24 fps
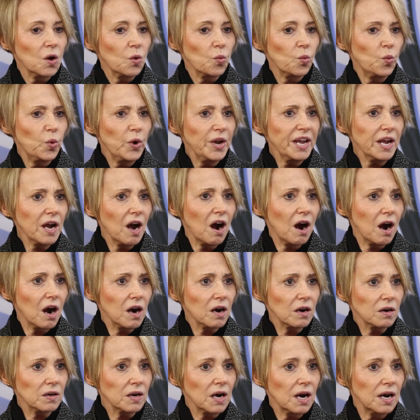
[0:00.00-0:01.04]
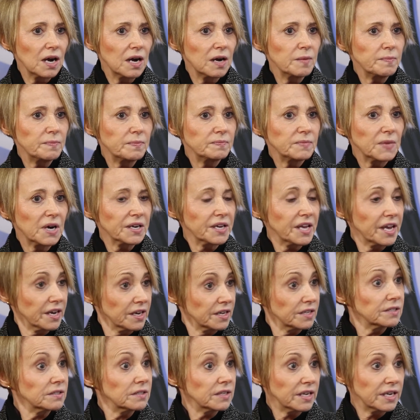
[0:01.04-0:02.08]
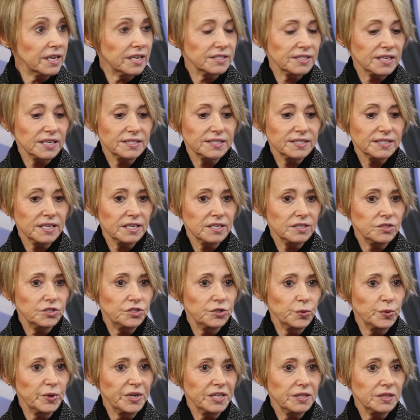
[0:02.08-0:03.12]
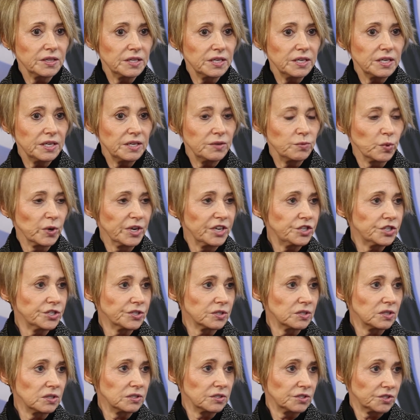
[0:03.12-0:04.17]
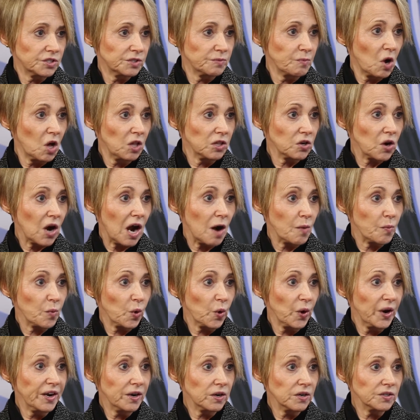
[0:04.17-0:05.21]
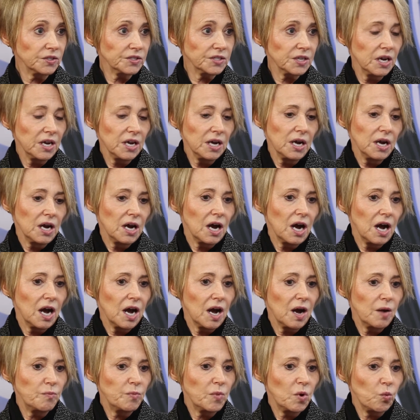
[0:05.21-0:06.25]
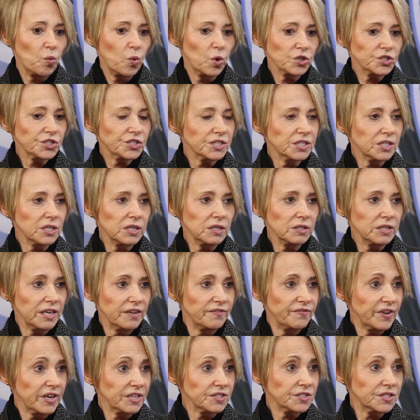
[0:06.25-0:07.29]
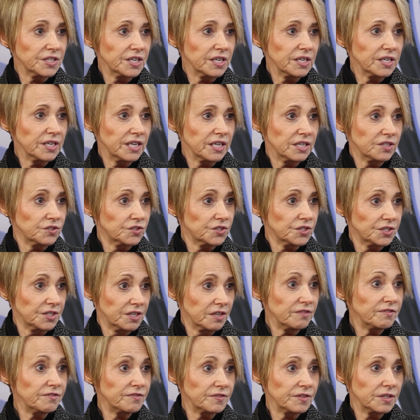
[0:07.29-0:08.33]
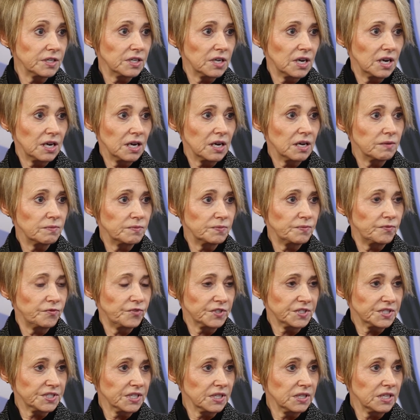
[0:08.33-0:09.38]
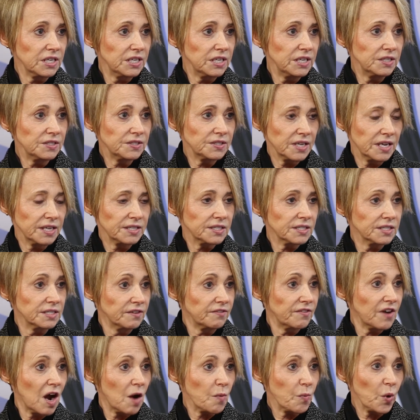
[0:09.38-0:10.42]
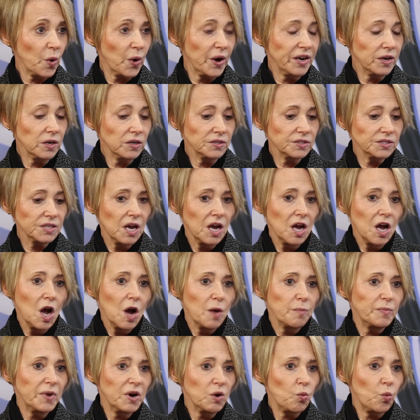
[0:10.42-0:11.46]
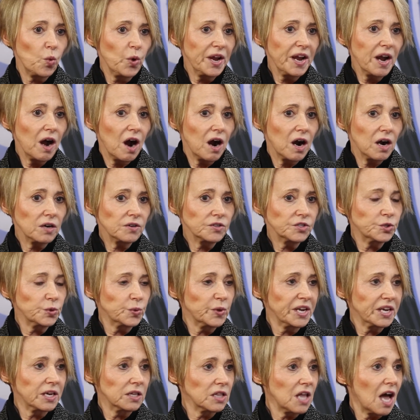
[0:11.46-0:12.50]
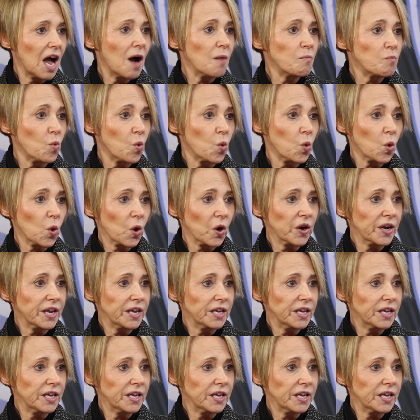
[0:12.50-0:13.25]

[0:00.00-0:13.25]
We are, um, again, as I said, doing the regional smaller operators. Um, we're still investing in SNF uh, facilities and SNF operators, but we are doing a lot more